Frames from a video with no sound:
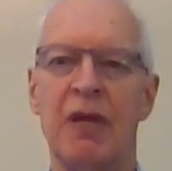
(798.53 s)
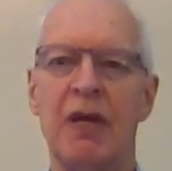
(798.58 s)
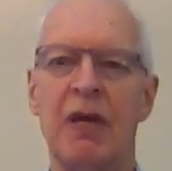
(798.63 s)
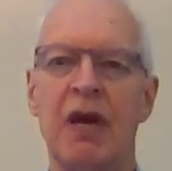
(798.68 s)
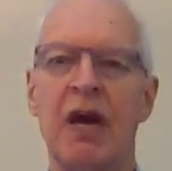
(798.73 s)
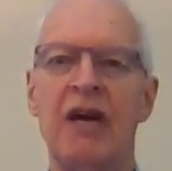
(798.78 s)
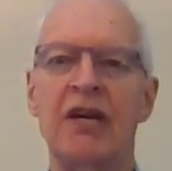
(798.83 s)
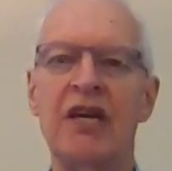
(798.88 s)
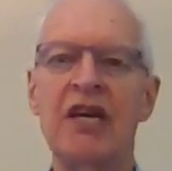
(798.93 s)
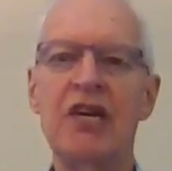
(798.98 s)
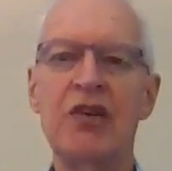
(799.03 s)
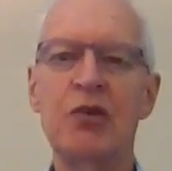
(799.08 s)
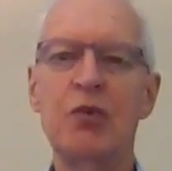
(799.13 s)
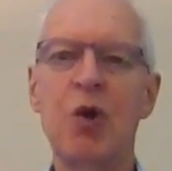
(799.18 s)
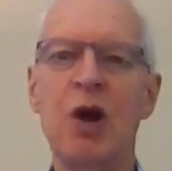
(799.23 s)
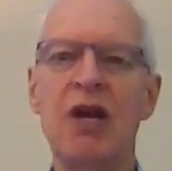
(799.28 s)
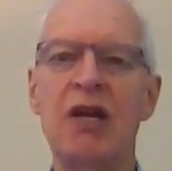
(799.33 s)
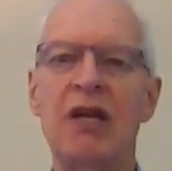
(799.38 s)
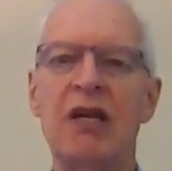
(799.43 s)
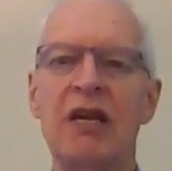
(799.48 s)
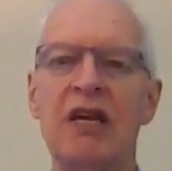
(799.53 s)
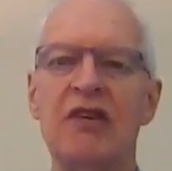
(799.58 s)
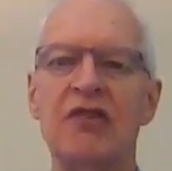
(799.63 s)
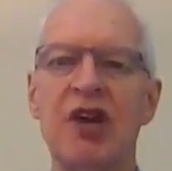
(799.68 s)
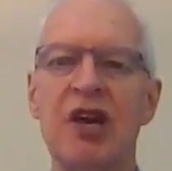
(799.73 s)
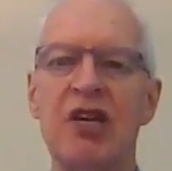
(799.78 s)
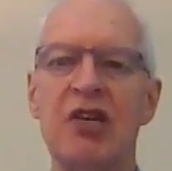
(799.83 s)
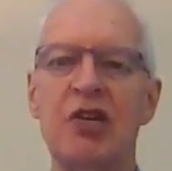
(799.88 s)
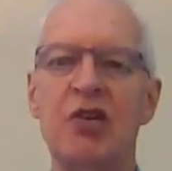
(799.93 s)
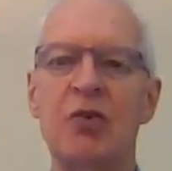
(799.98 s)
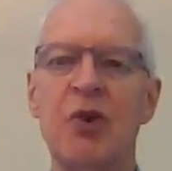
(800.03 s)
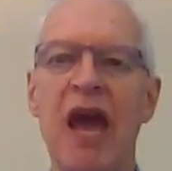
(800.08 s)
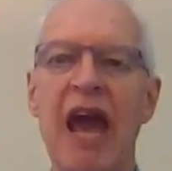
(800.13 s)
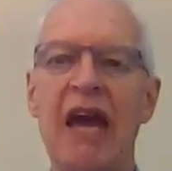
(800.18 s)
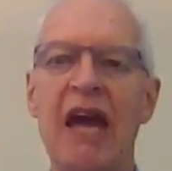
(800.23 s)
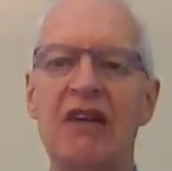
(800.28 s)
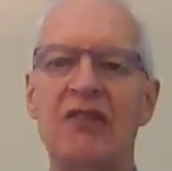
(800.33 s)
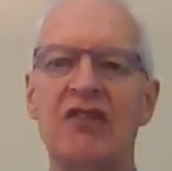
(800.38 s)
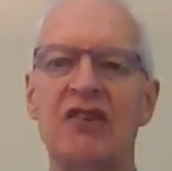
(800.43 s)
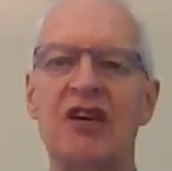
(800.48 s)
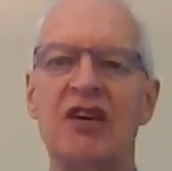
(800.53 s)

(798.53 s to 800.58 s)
And each one is going to act